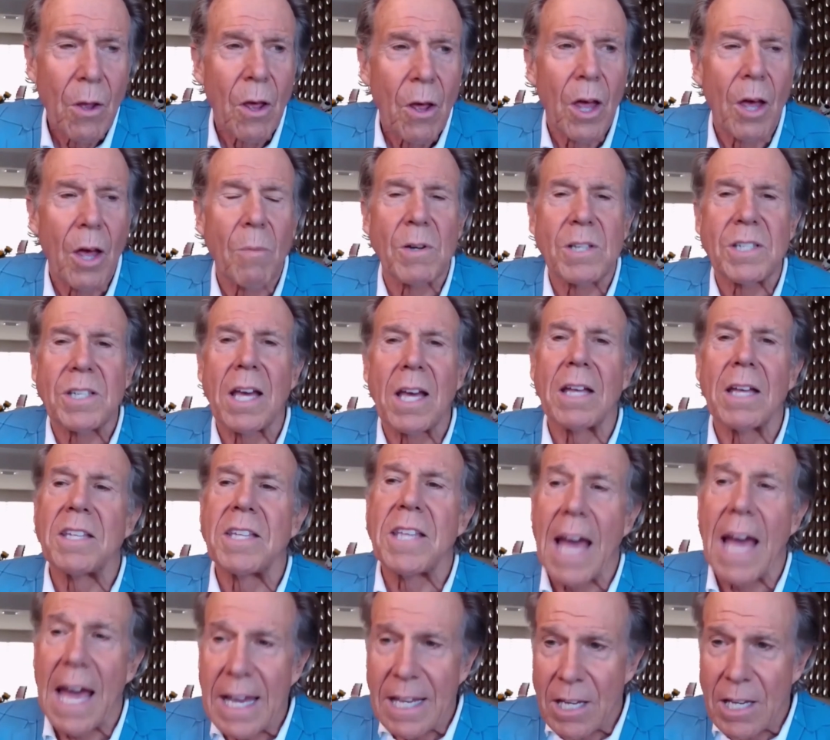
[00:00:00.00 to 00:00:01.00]
He was a
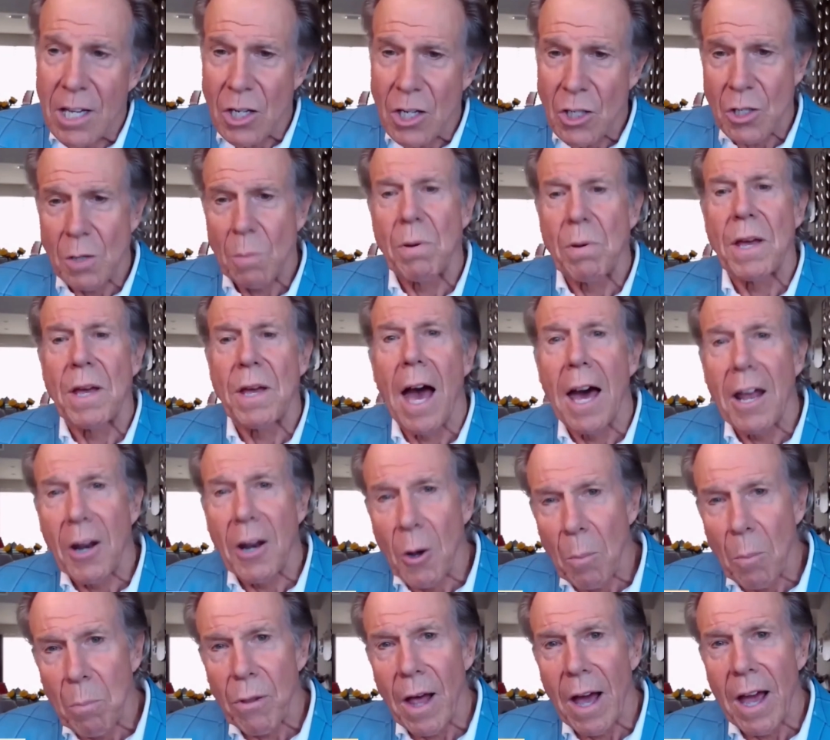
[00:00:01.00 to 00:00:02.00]
Danish
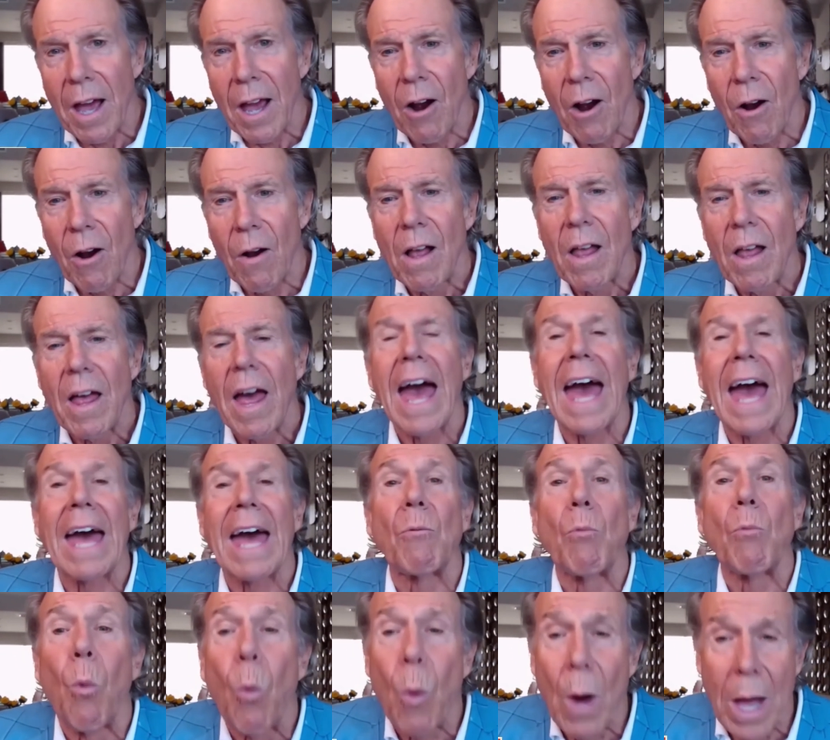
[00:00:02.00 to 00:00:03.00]
piano player
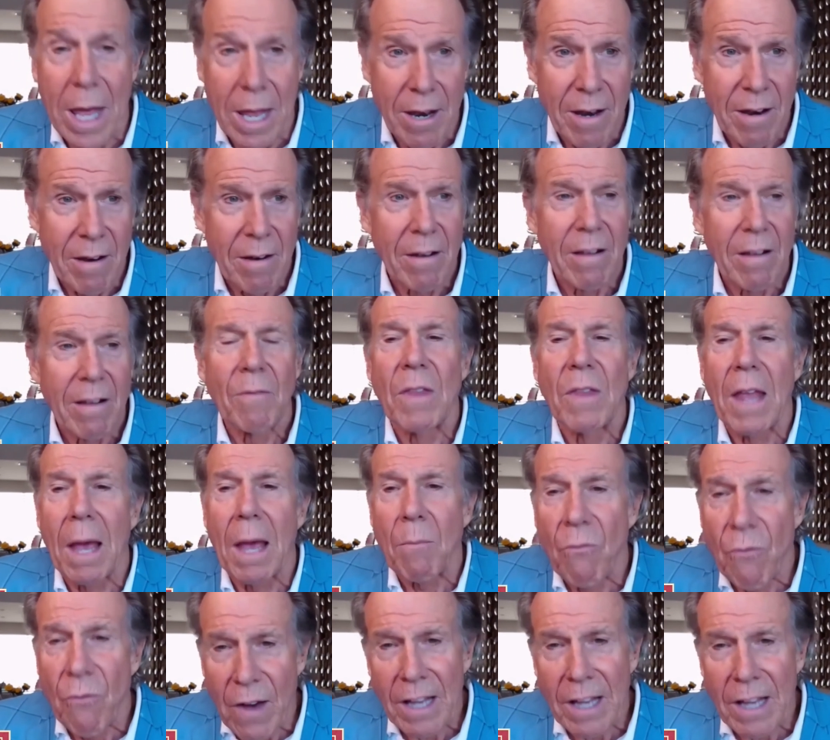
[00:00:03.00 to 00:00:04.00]
and wit
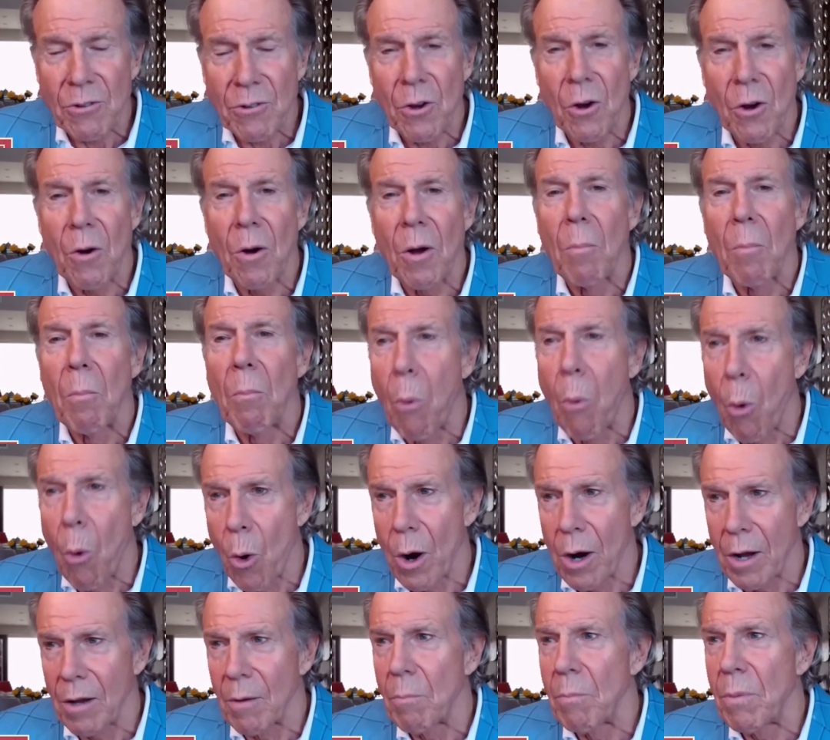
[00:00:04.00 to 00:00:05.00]
named Victor
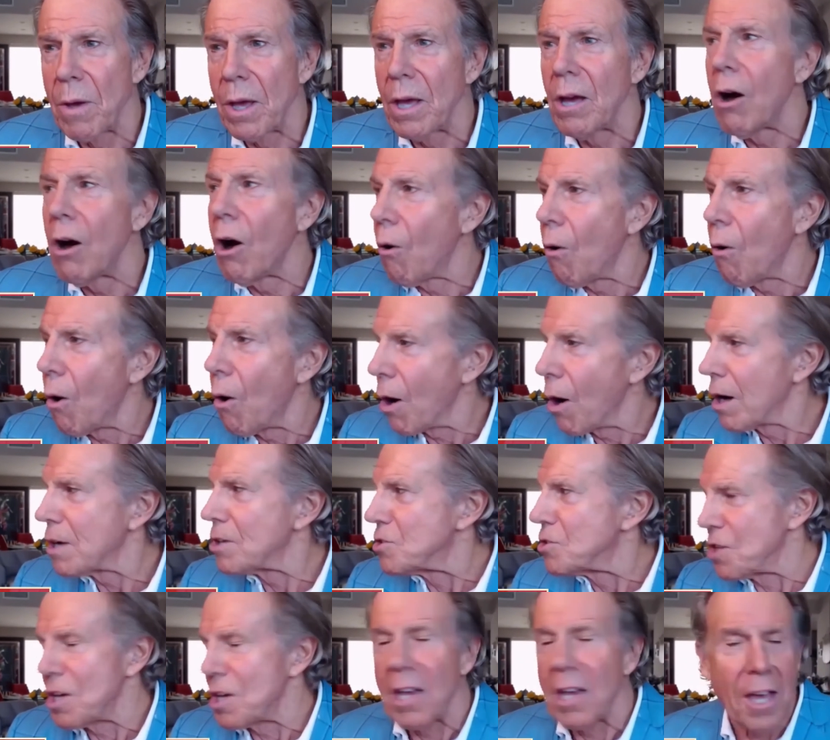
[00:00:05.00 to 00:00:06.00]
Borge,
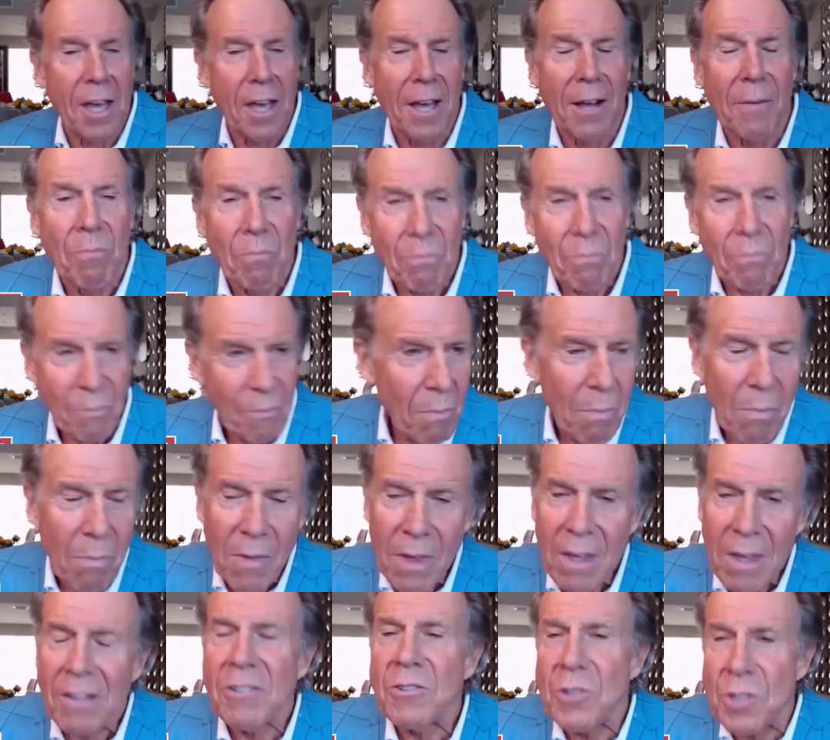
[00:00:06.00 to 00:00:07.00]
B-O-R-G-A.
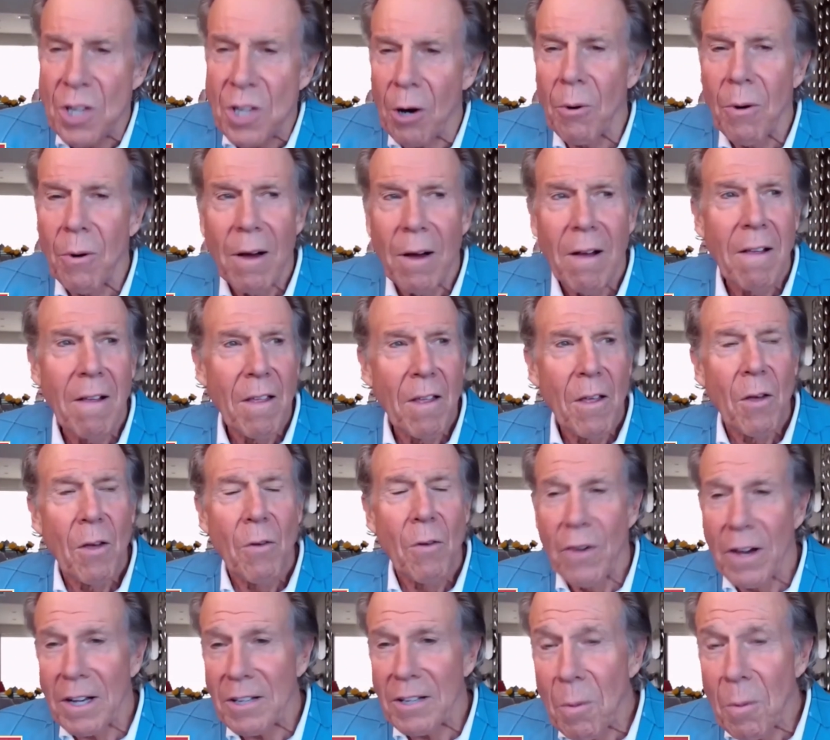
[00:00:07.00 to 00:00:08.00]
So
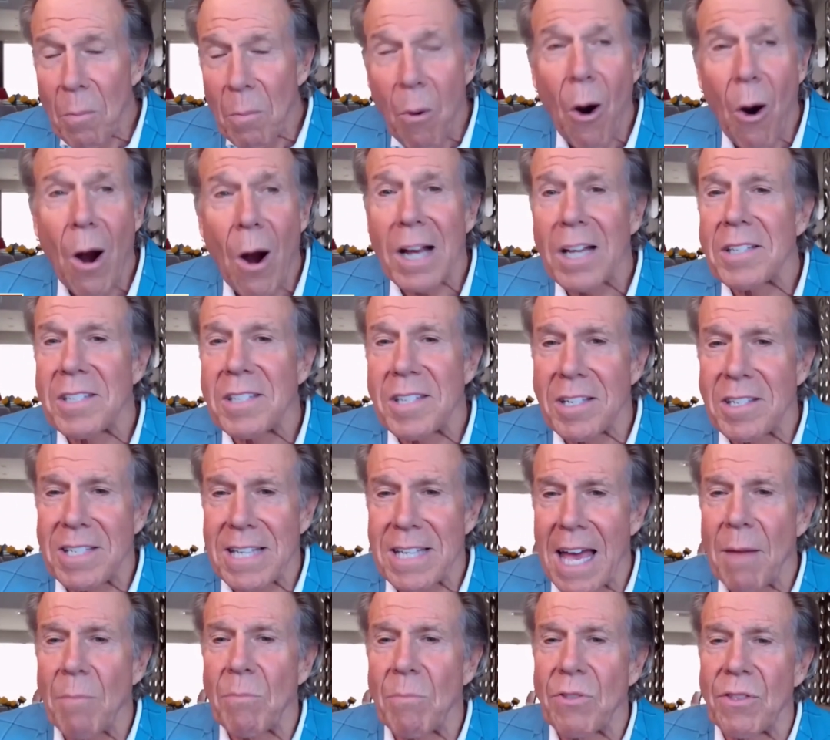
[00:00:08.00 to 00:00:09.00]
Victor Borge is the
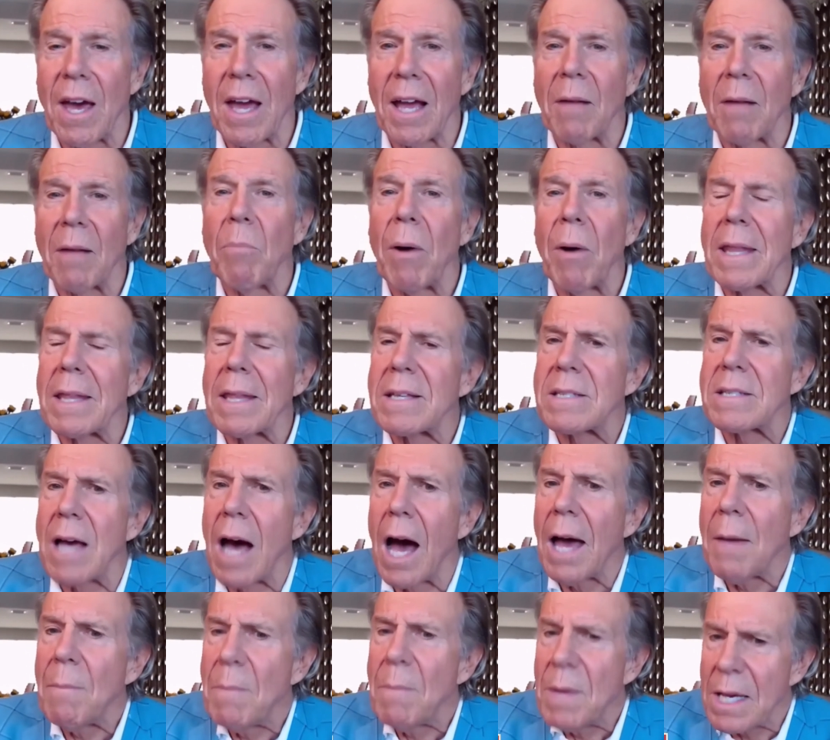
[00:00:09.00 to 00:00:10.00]
same thing. By the
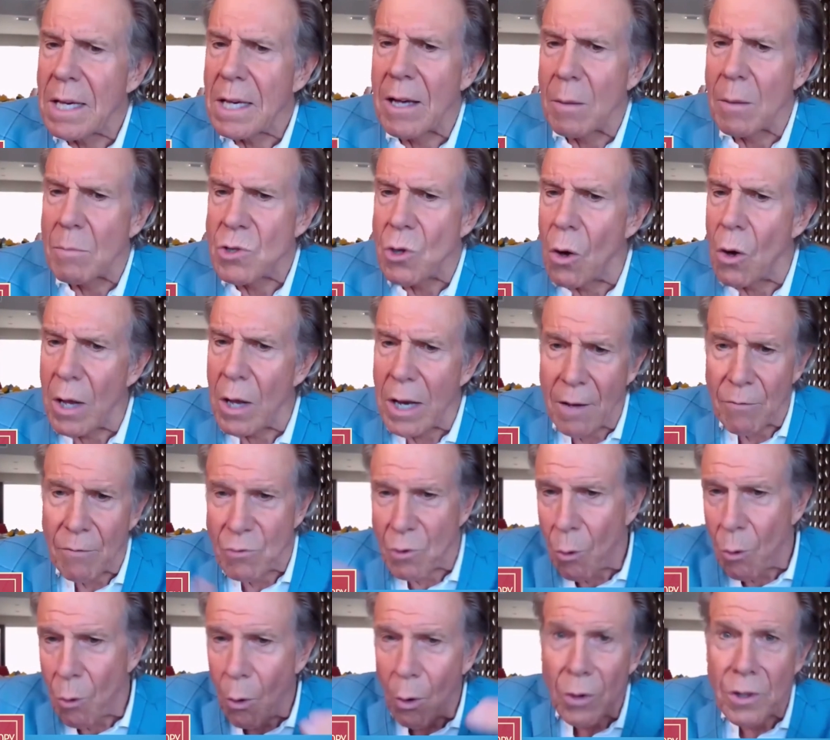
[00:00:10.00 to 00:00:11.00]
time he comes on,
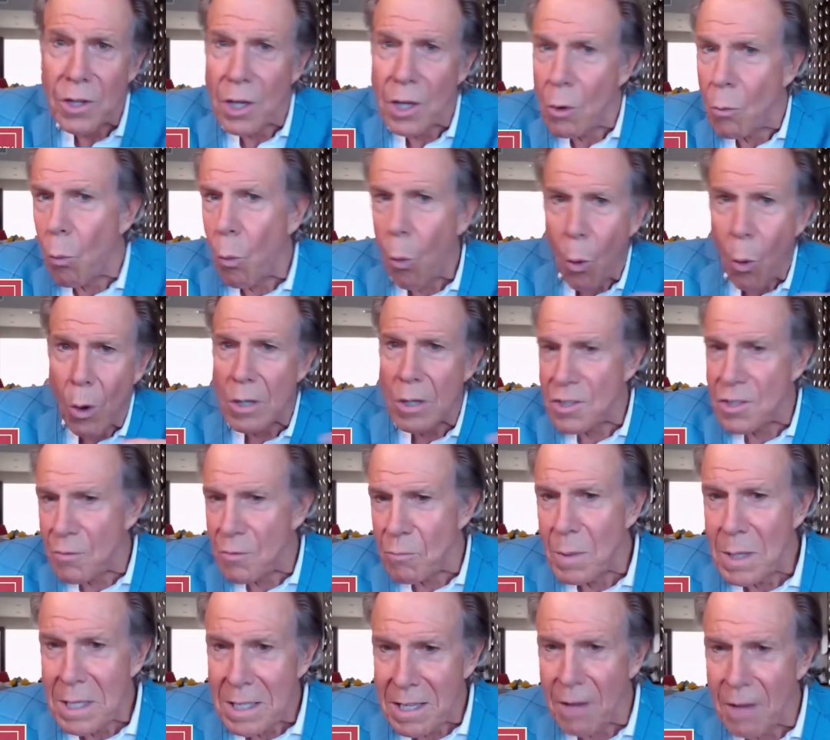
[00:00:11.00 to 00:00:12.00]
after all the awards
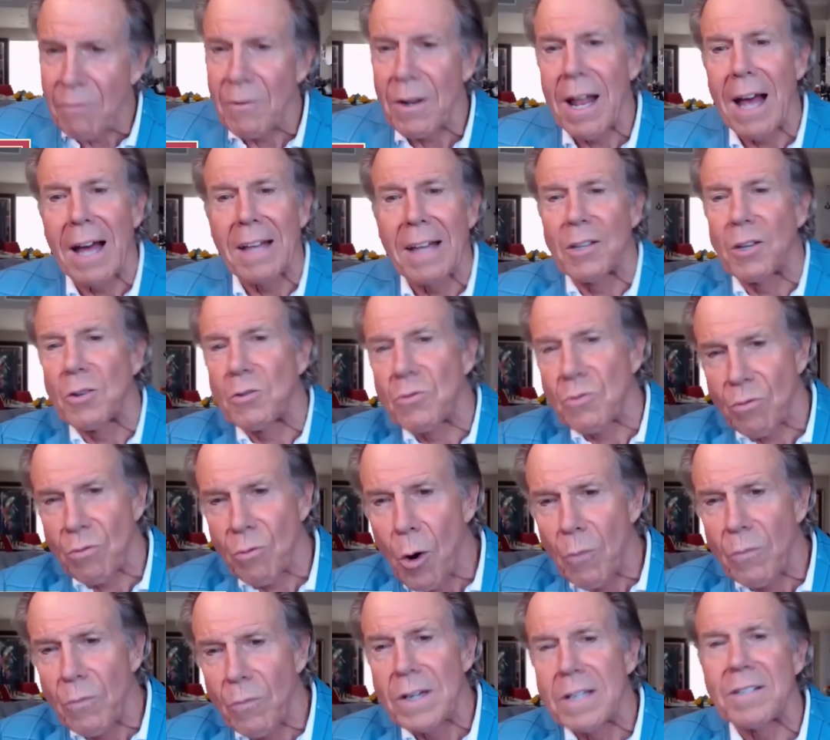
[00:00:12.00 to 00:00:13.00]
have been given out, the
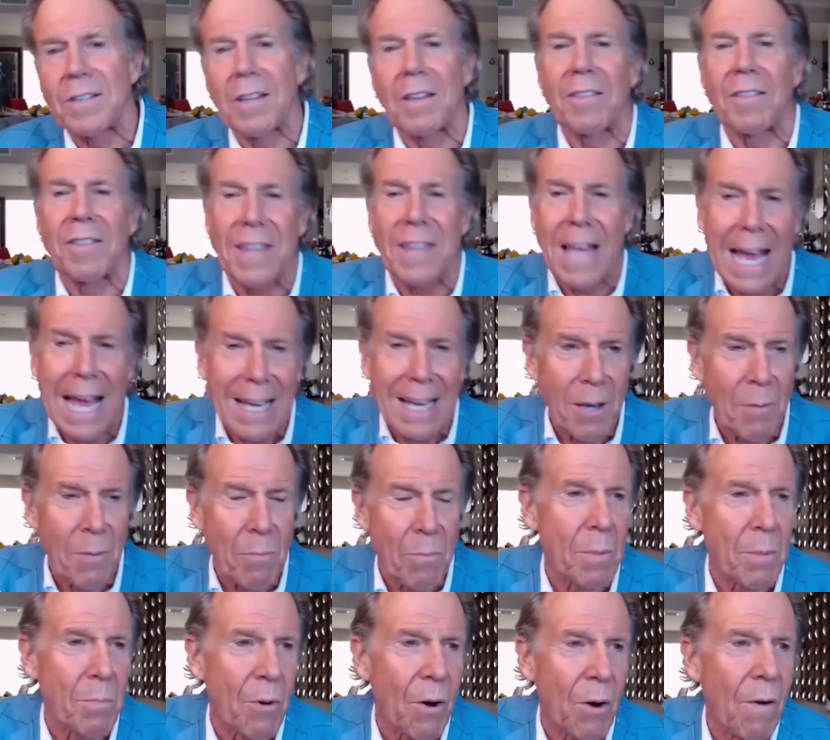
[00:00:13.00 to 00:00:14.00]
trophies and thanking
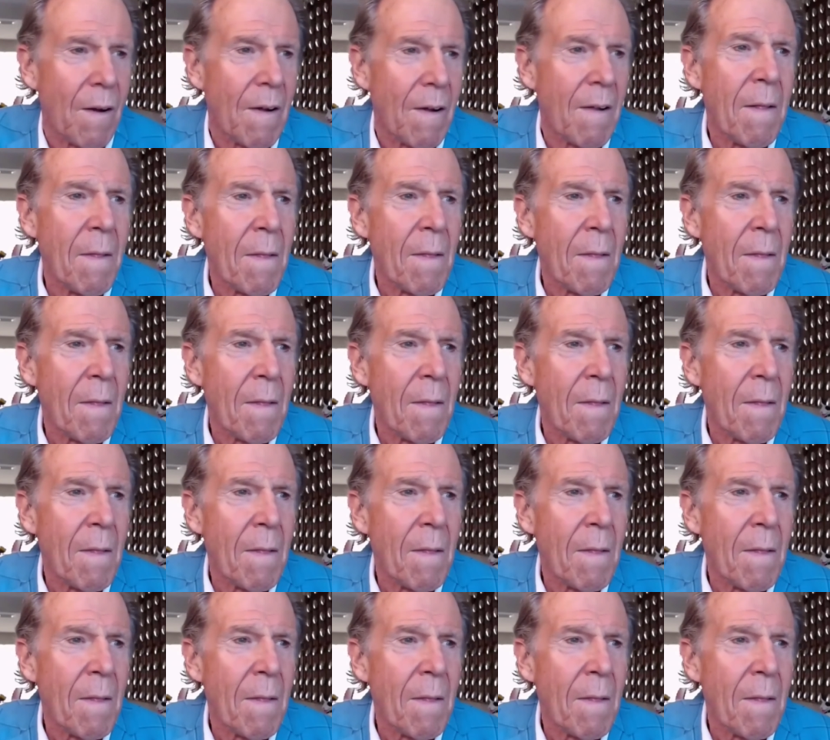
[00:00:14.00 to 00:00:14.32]
people,